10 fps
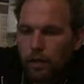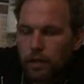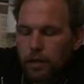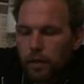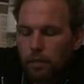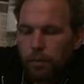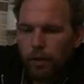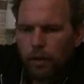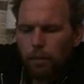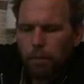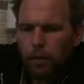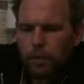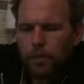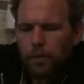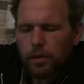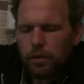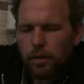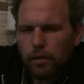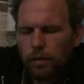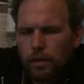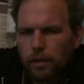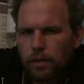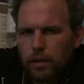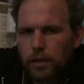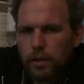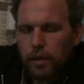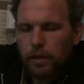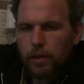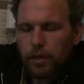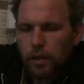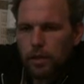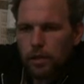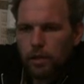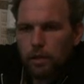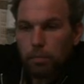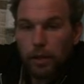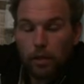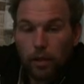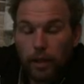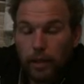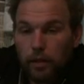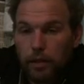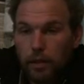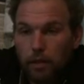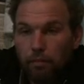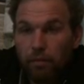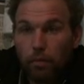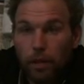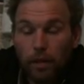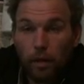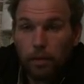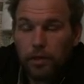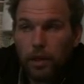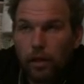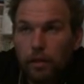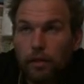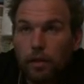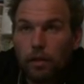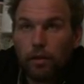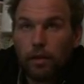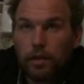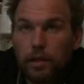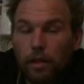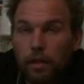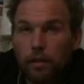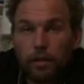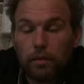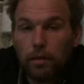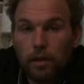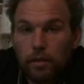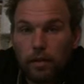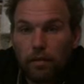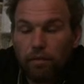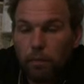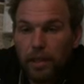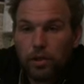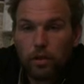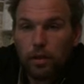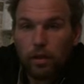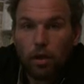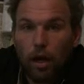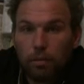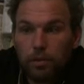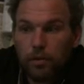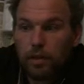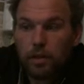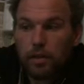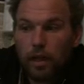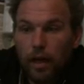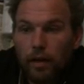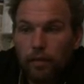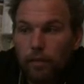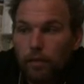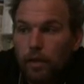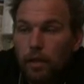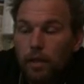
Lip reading: he started putting up posters around the city suggesting to bike couriers that I'm filming them and selling the information to the cops and this and that, and